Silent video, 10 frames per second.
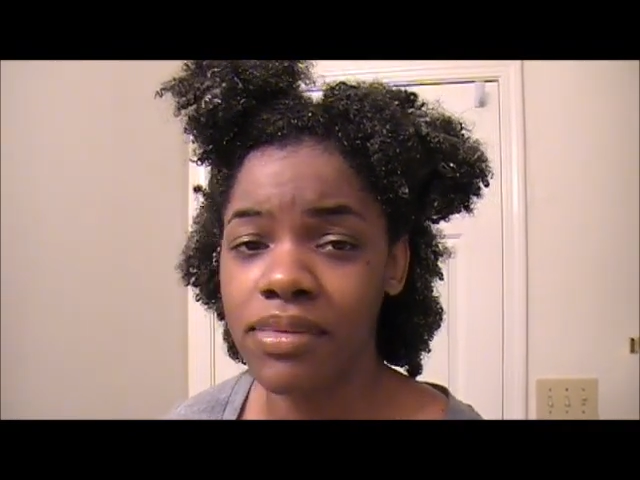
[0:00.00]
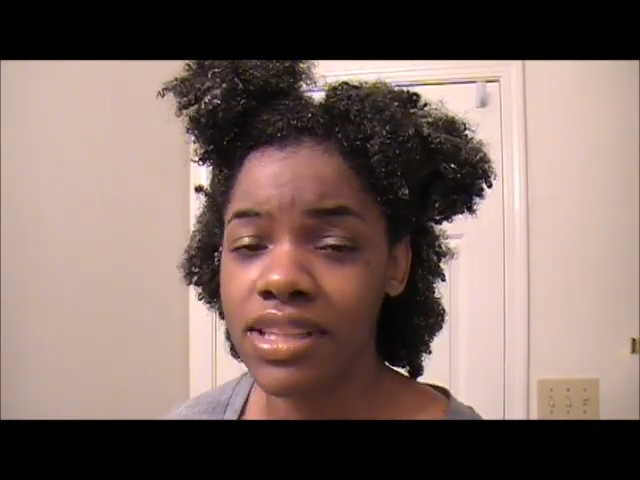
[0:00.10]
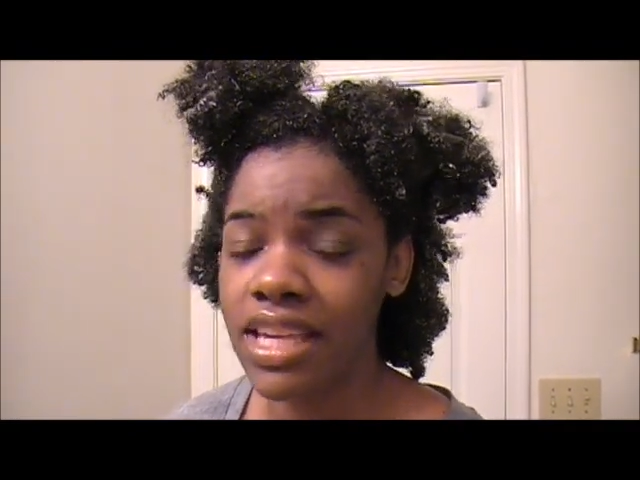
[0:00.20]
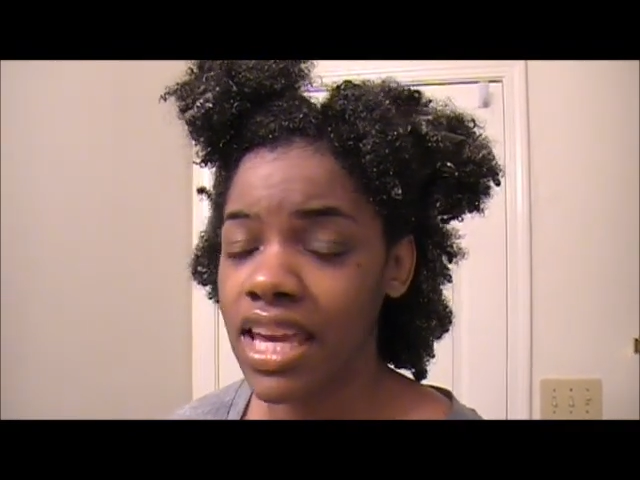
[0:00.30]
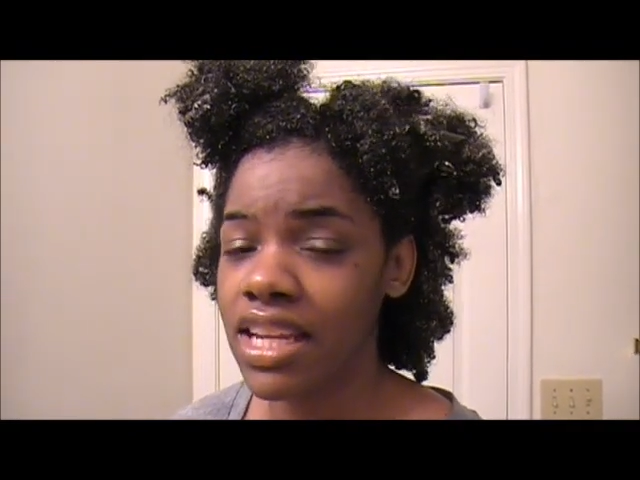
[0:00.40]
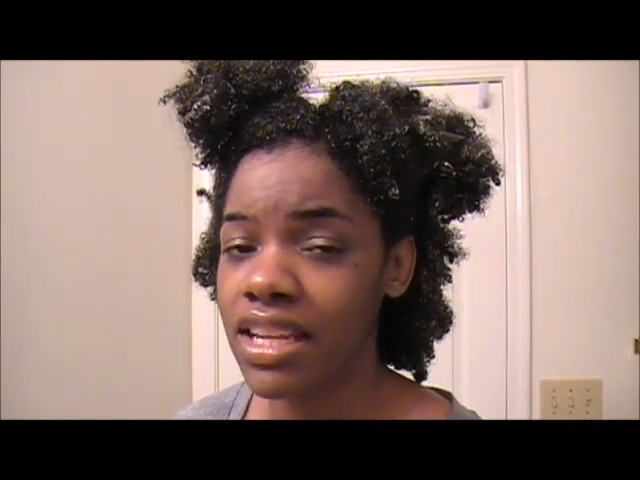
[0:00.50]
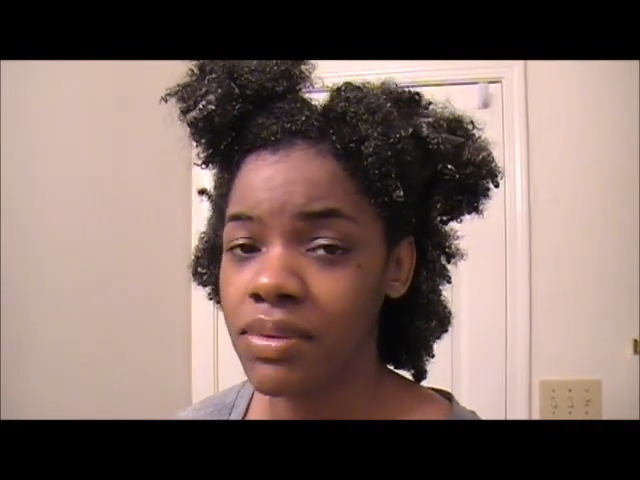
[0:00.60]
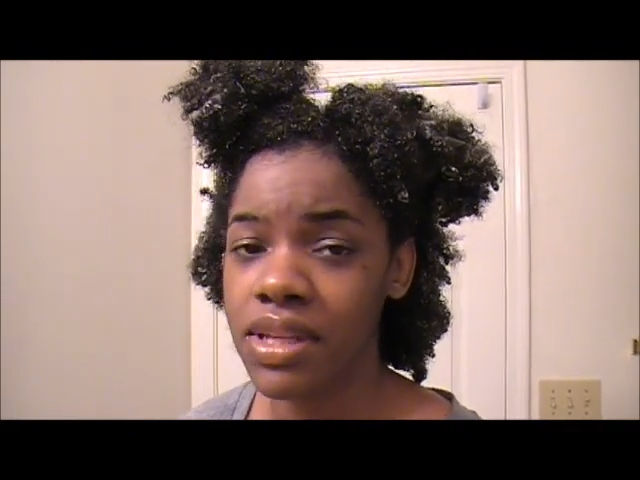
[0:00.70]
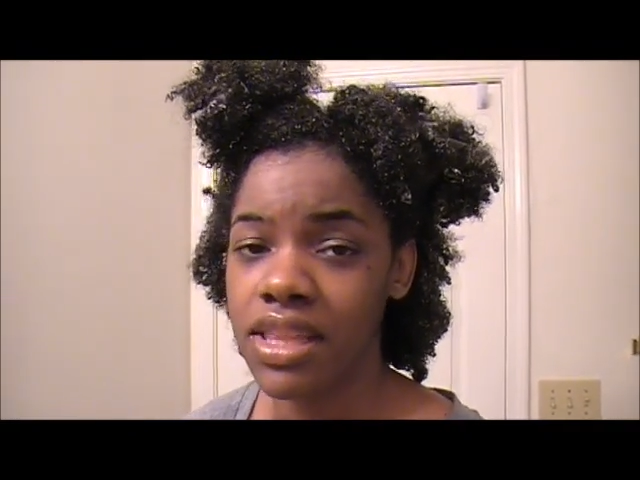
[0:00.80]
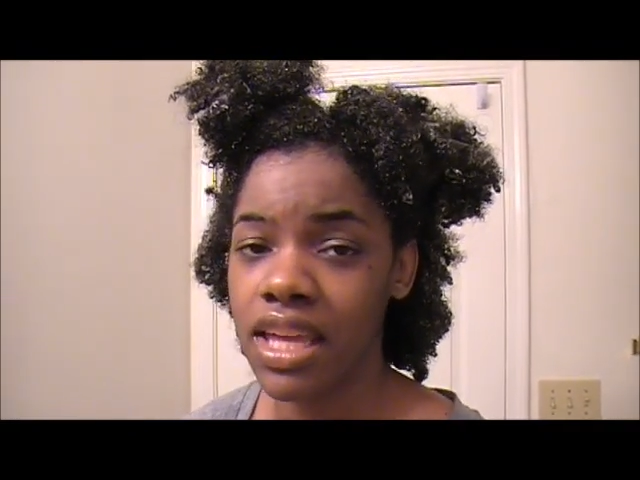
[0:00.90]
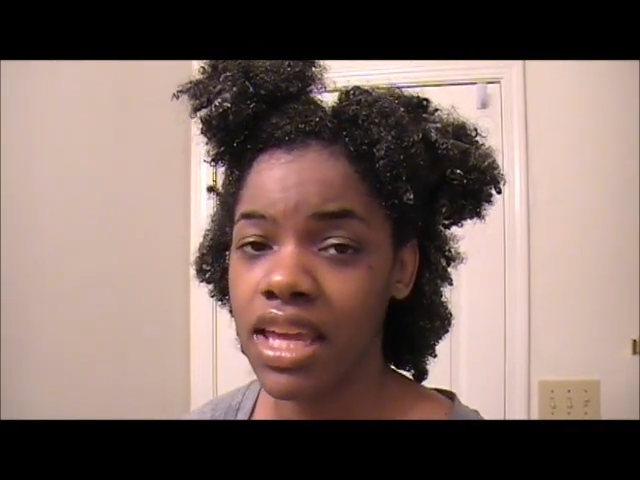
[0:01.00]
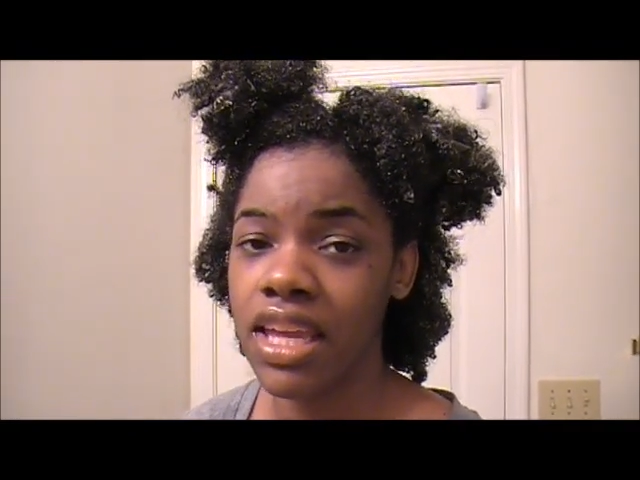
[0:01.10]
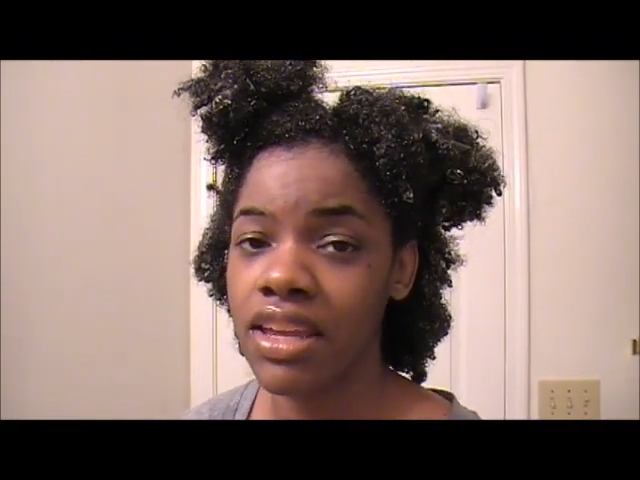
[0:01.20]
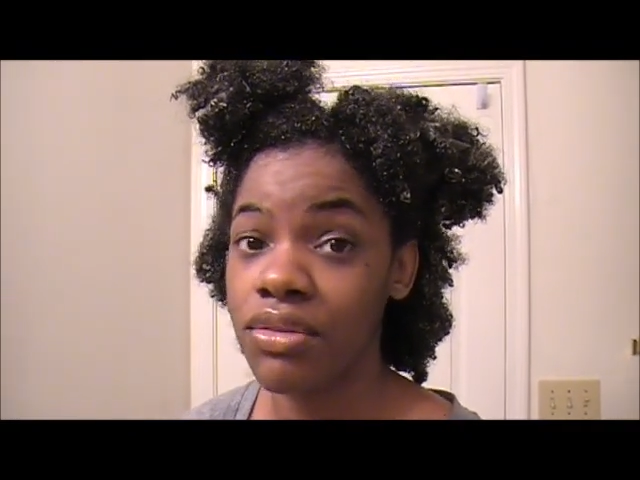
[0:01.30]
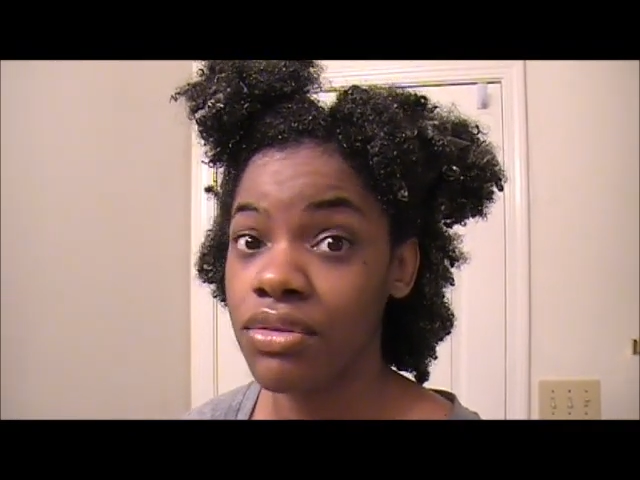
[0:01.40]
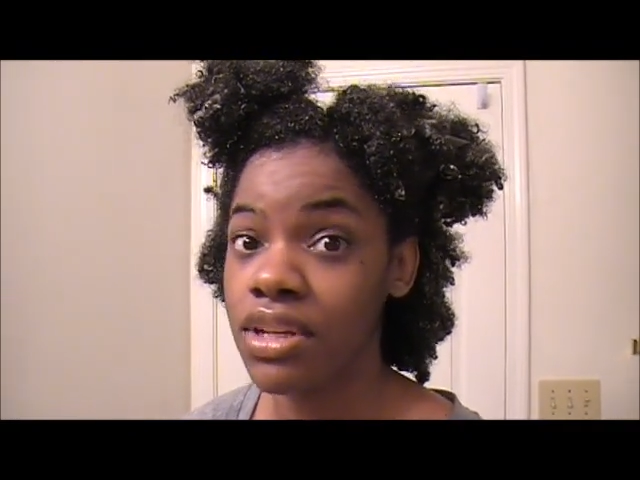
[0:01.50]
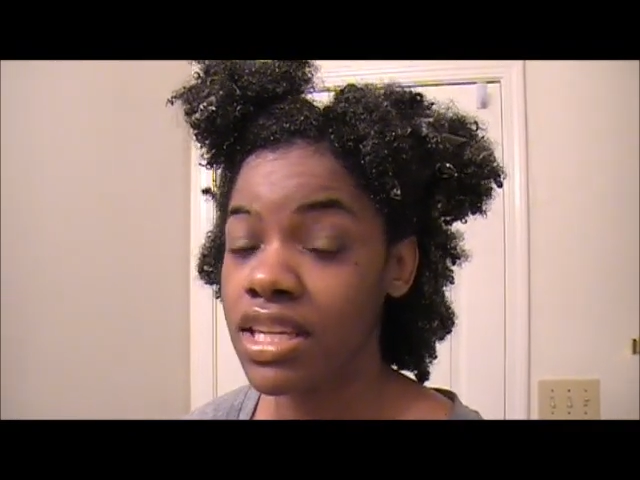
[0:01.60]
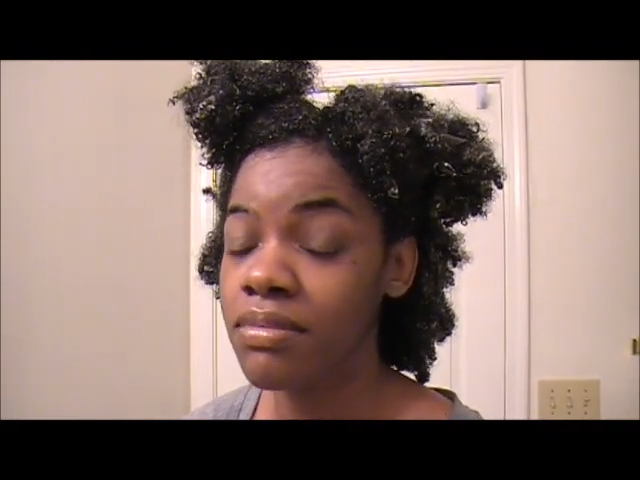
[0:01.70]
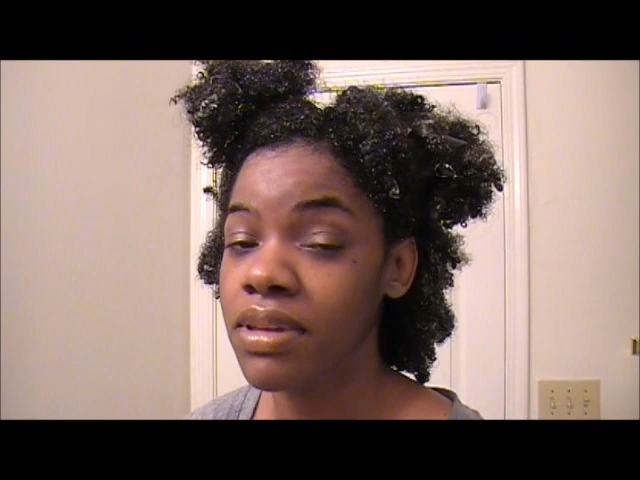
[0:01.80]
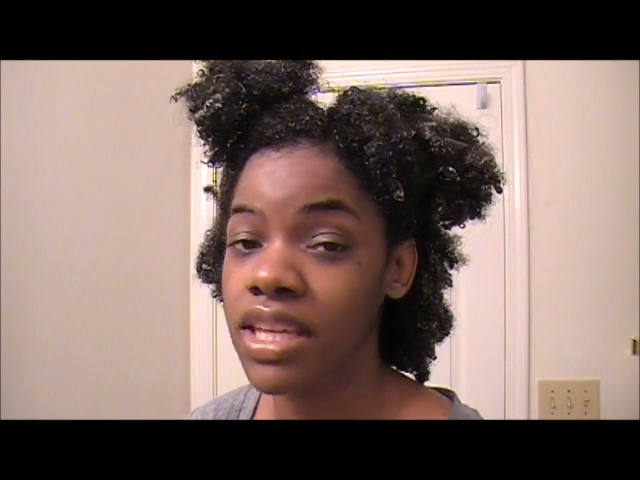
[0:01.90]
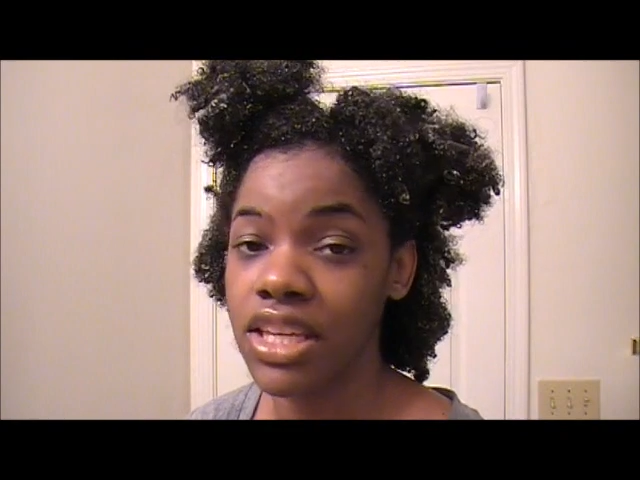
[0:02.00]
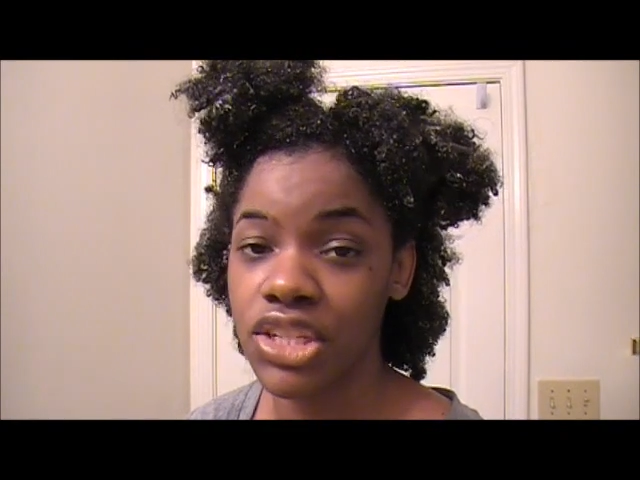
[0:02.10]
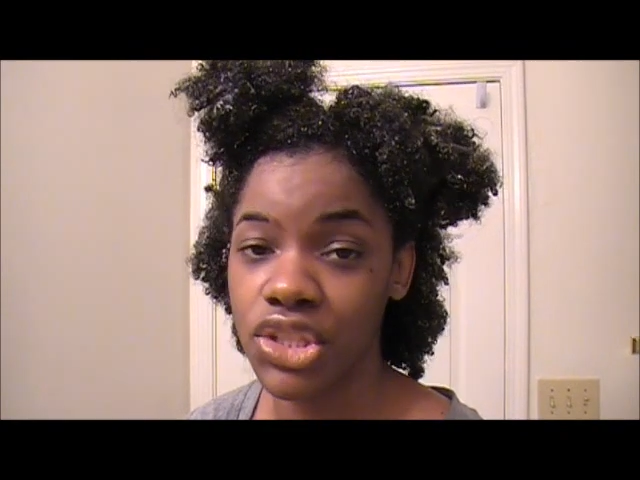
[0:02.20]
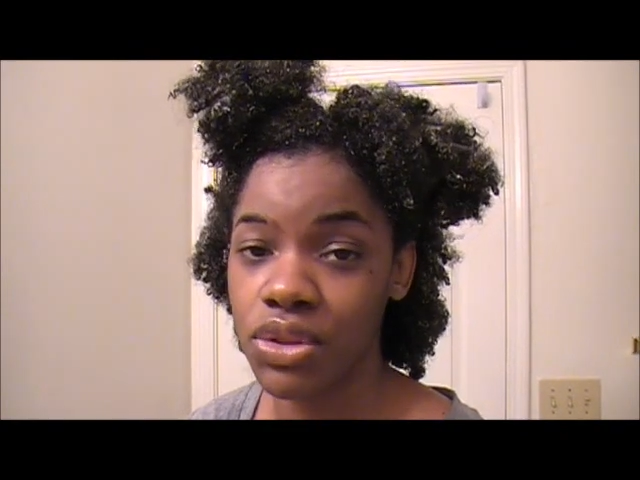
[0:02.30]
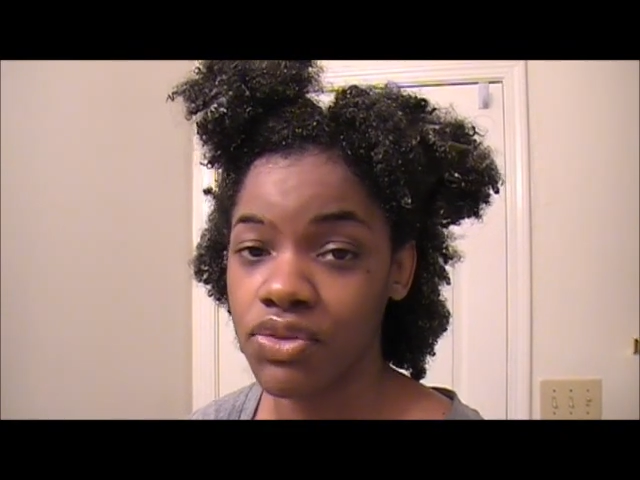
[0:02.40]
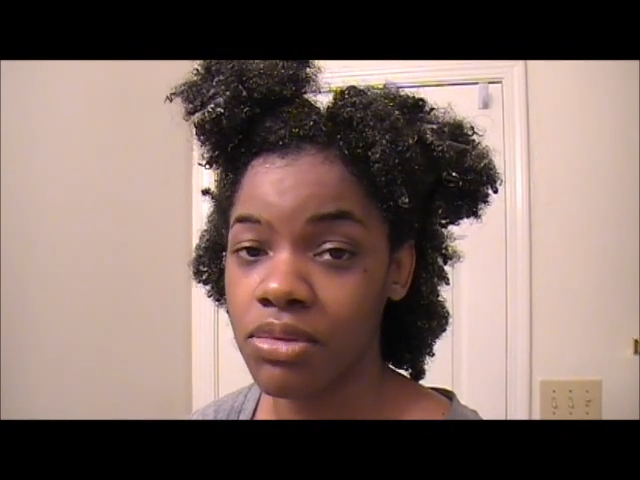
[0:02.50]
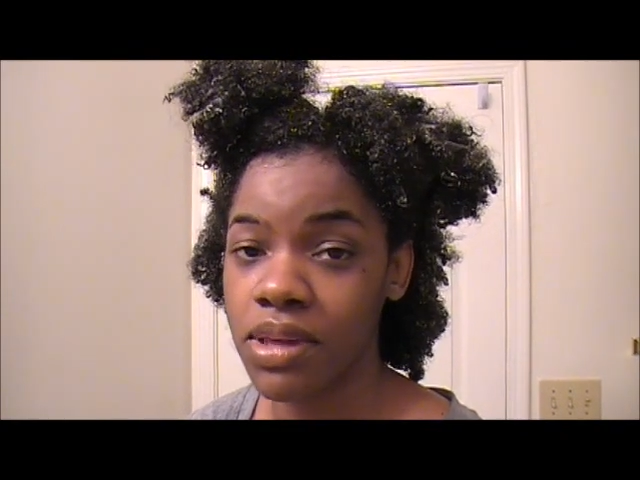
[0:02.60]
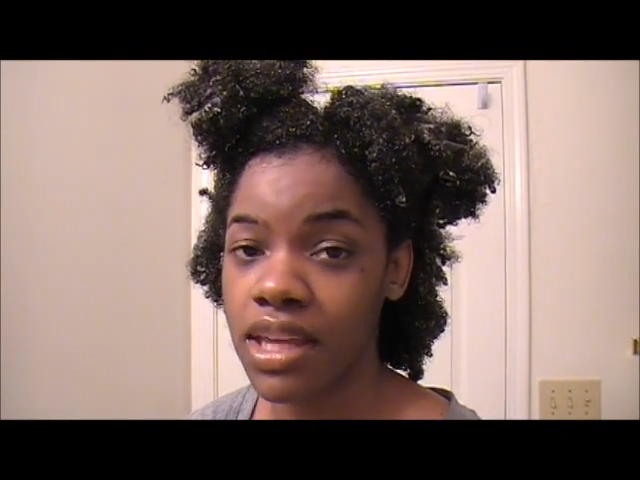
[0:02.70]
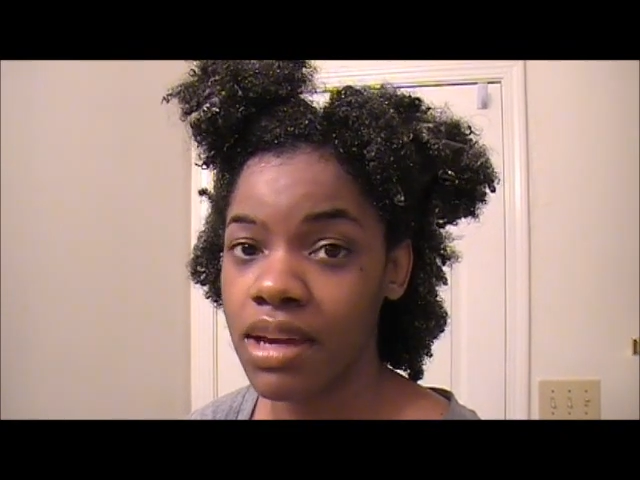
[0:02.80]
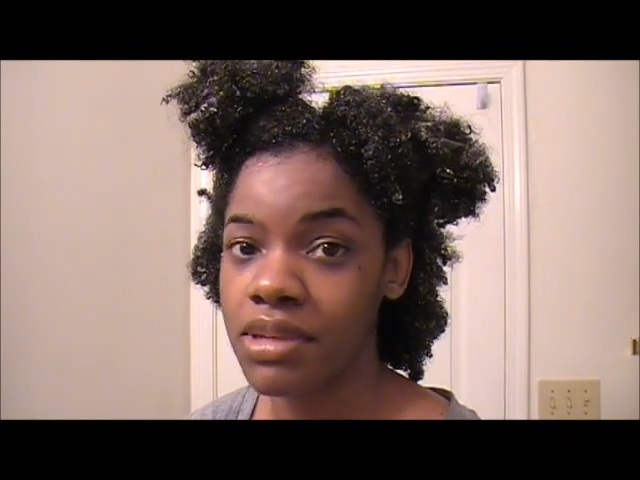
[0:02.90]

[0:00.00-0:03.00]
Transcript: detangling was a really big issue for me.